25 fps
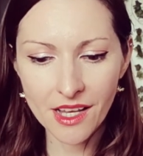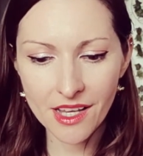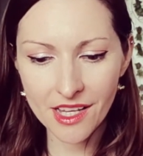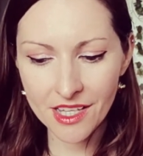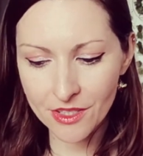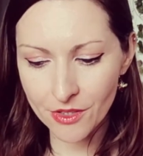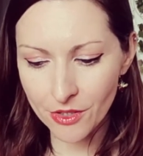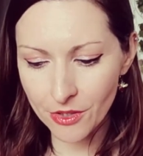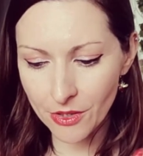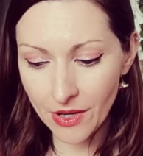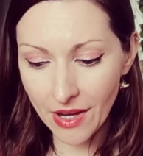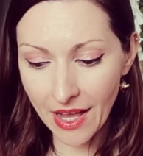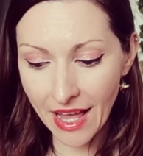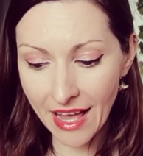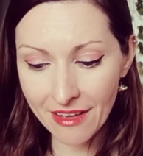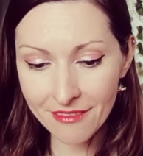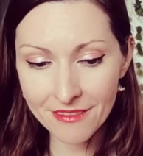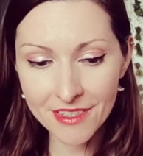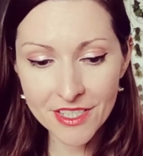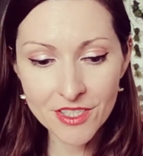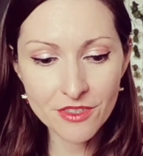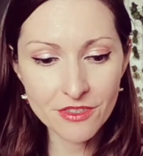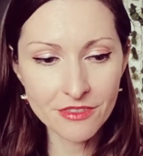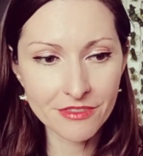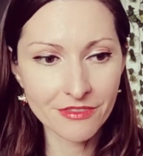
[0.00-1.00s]
and you're
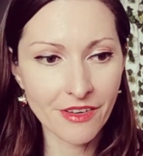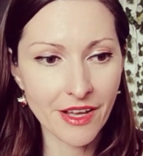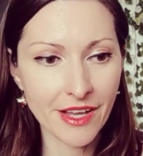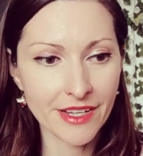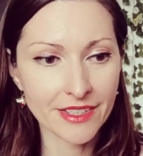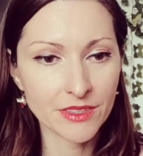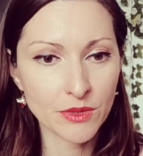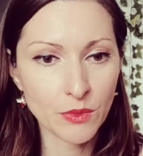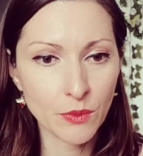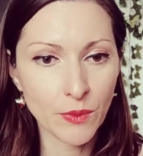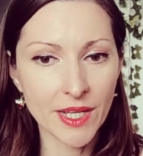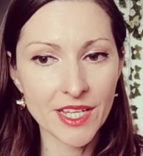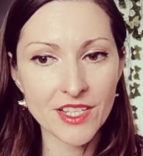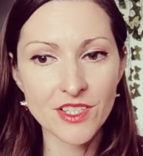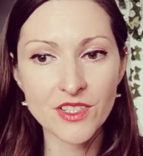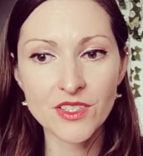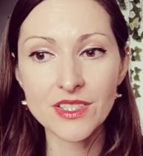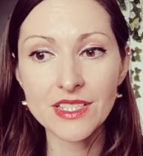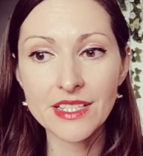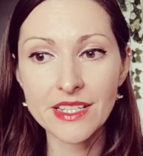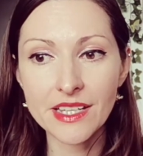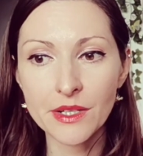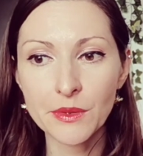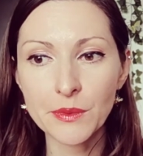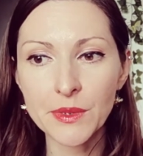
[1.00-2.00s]
having to find a way to
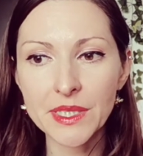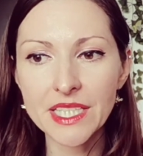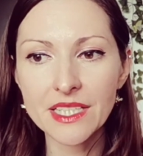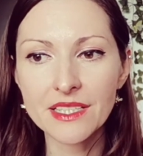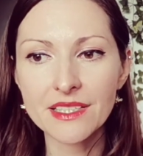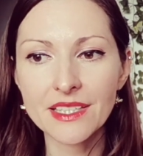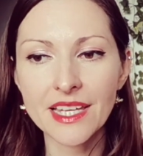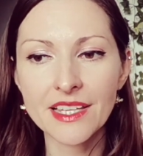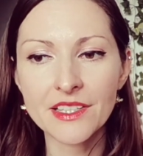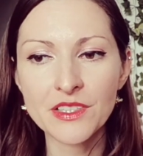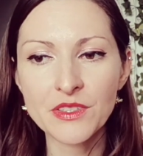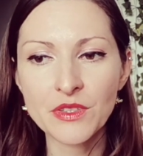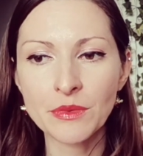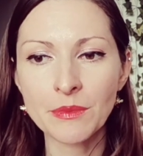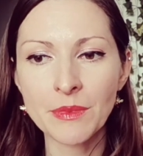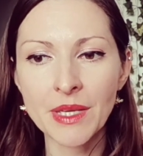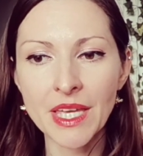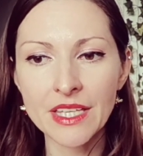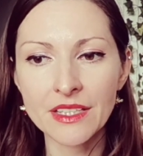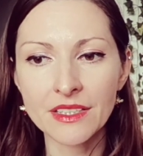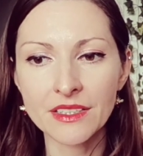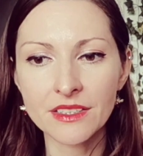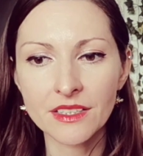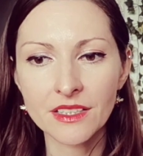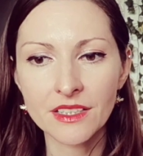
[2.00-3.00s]
deal with it and to
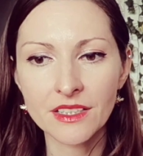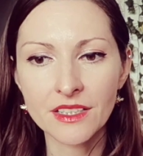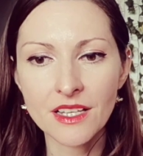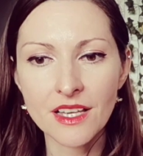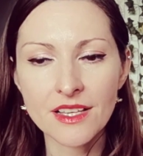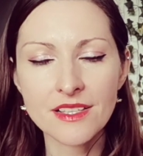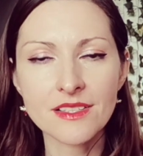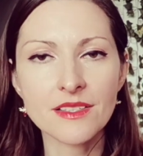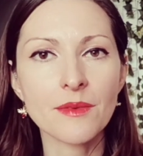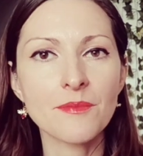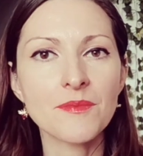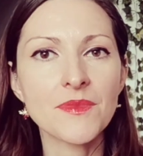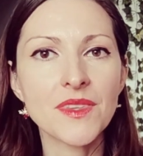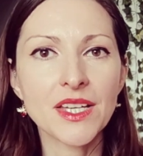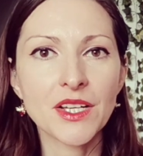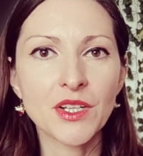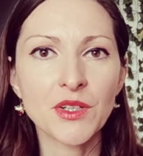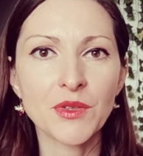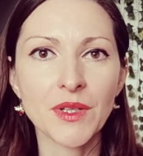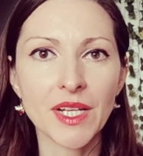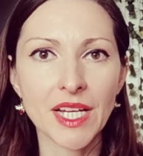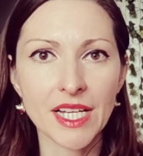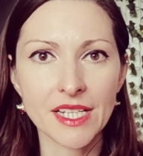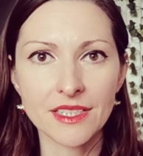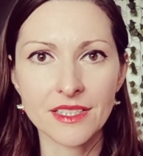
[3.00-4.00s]
make something
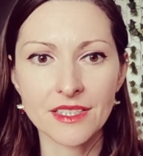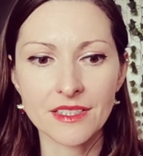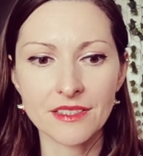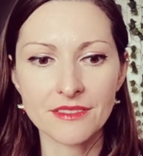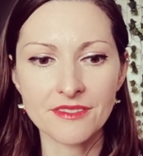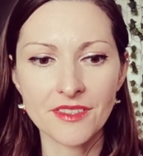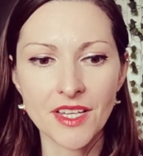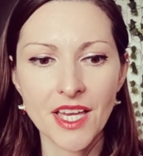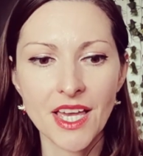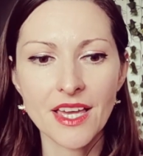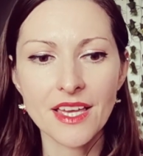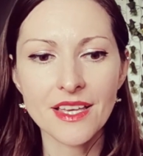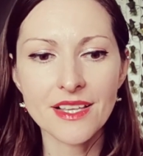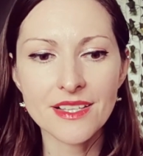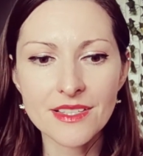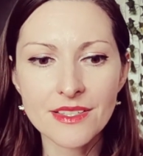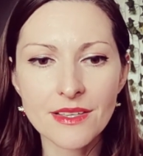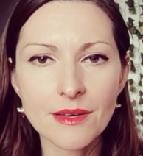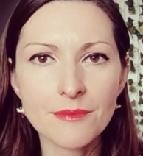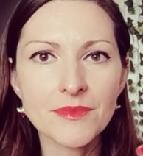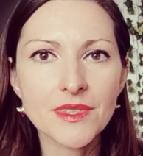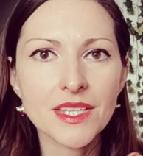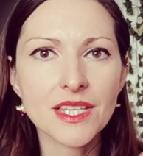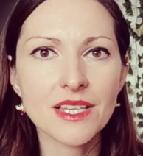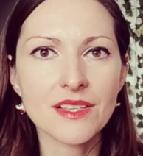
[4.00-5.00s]
creative,
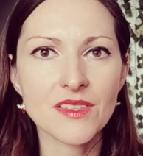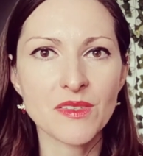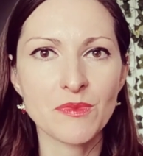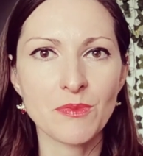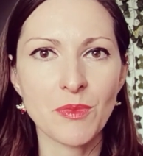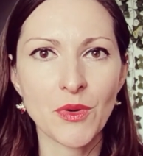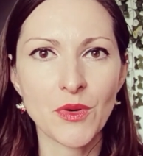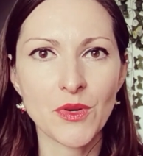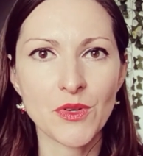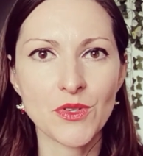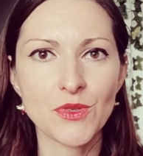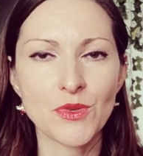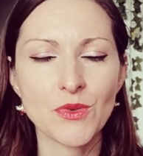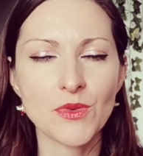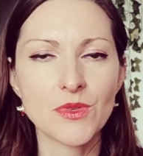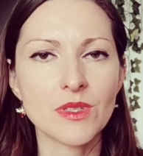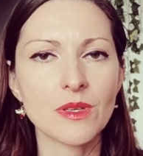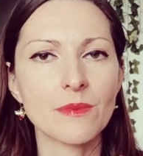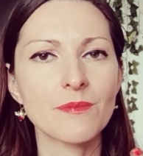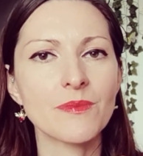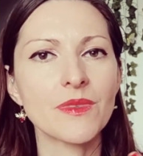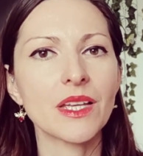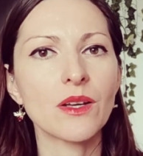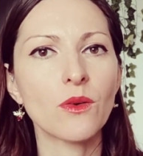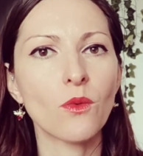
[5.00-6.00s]
something spiritual,
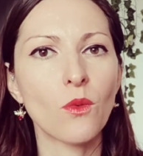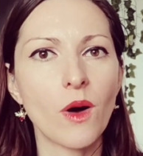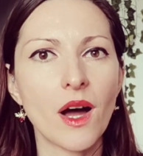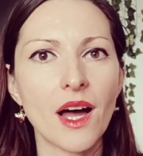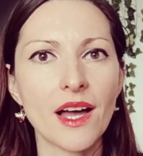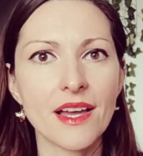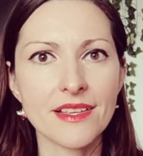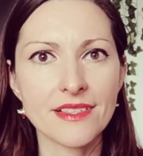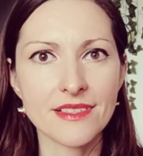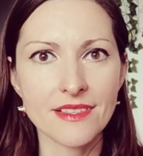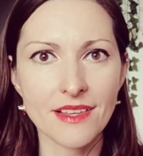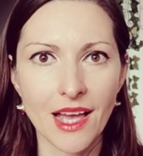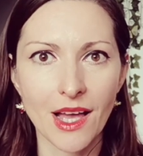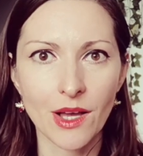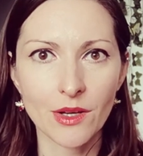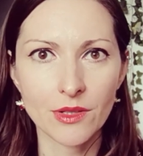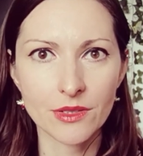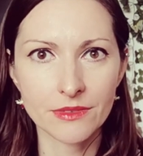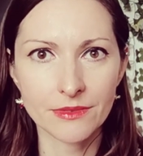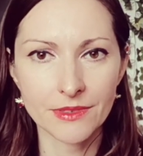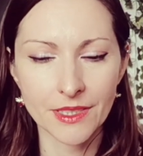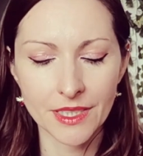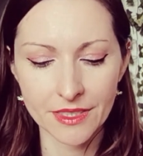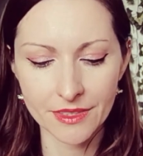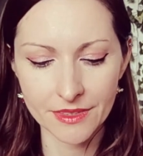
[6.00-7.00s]
something wise out
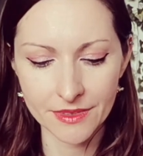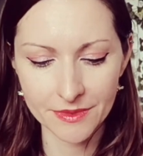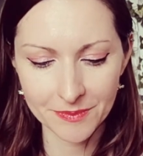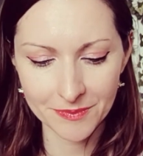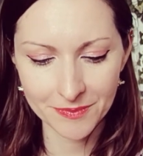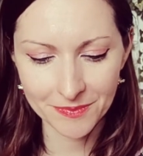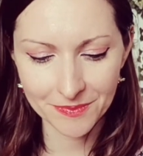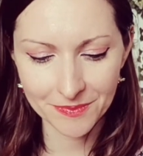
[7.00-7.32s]
of it.